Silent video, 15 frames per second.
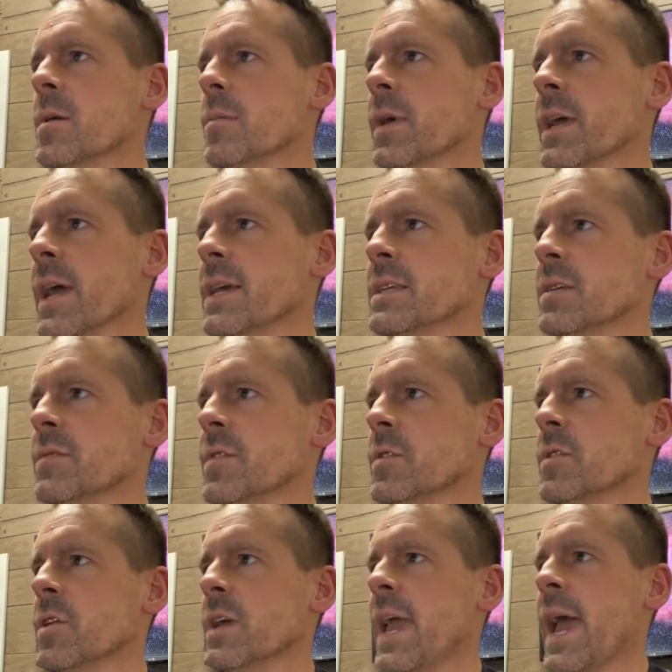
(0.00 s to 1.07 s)
But guys, if you
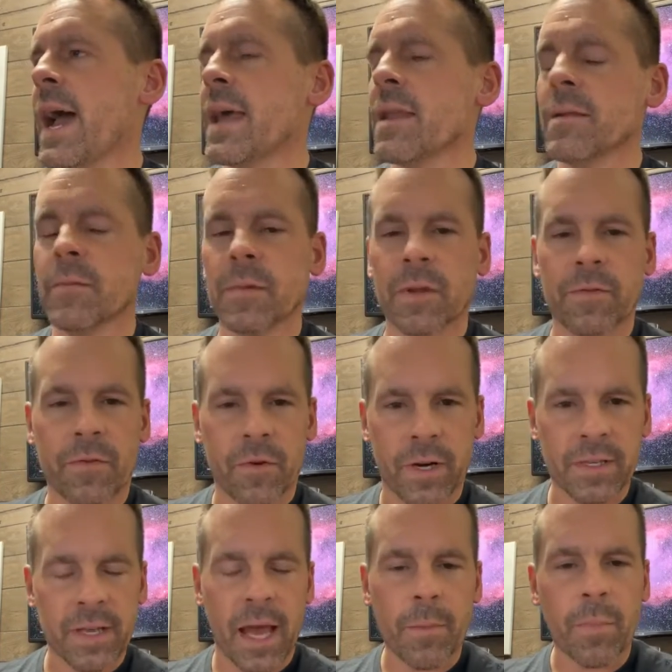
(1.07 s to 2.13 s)
look at, for
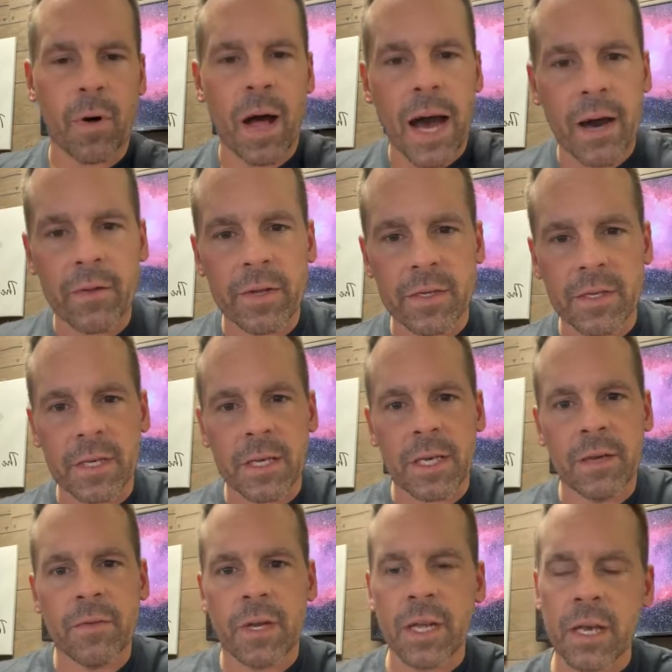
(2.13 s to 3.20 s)
example, how this
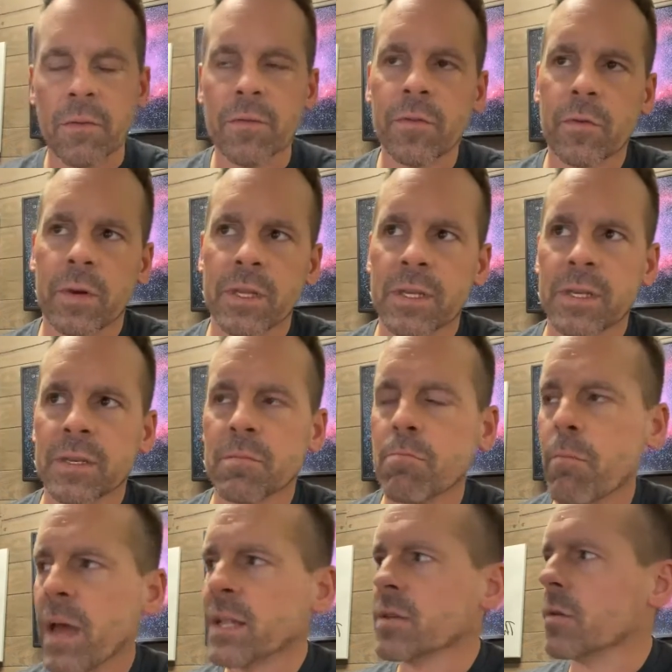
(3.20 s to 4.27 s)
even influences
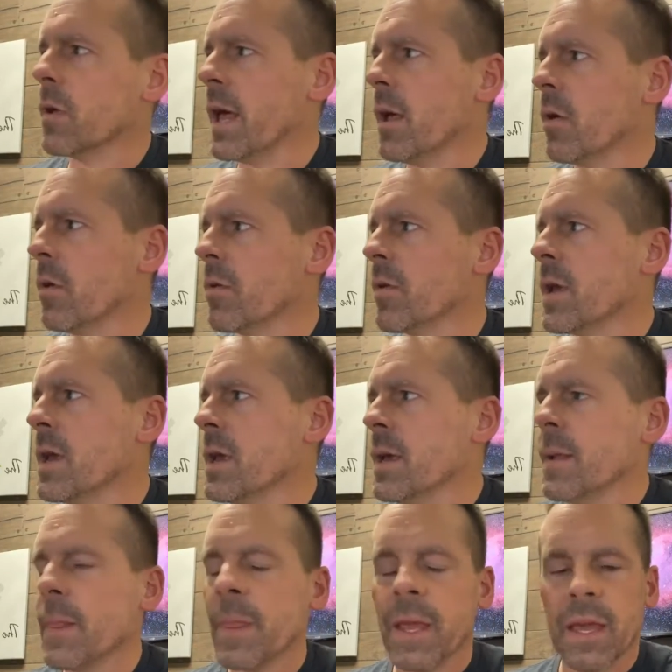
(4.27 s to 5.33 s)
mental health,
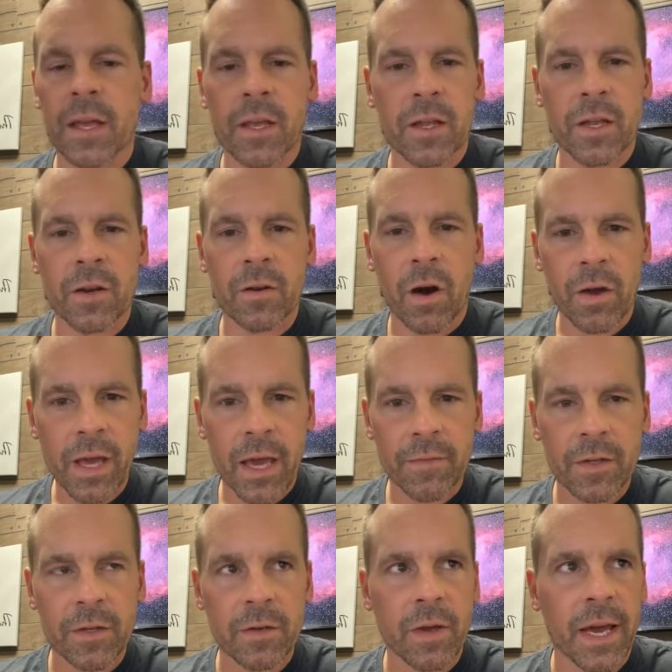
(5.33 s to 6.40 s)
all you have
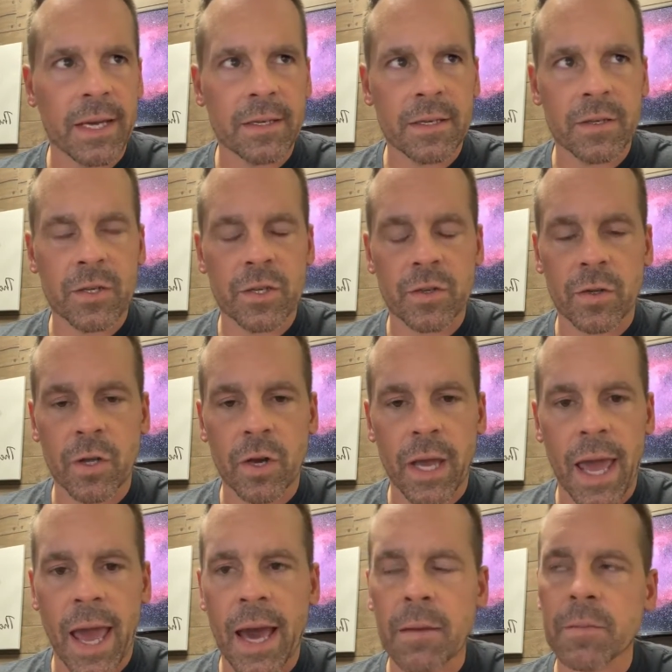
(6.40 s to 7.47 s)
to do, guys, is just look
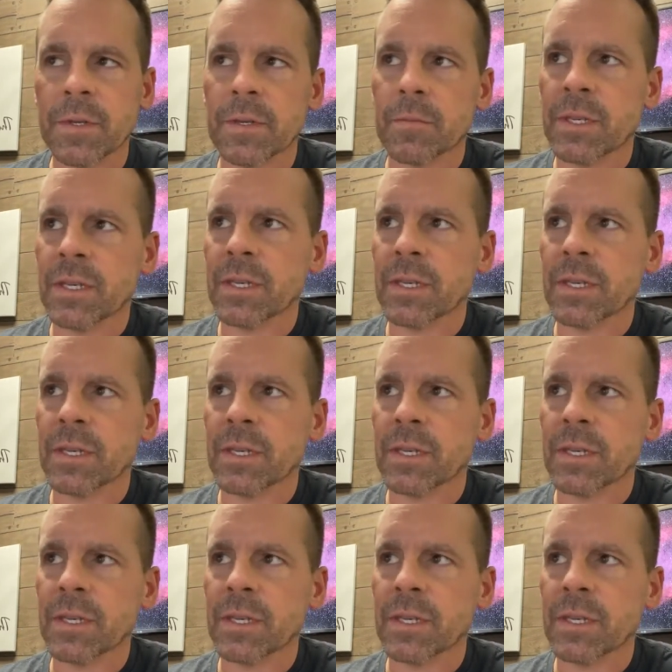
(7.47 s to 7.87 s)
at some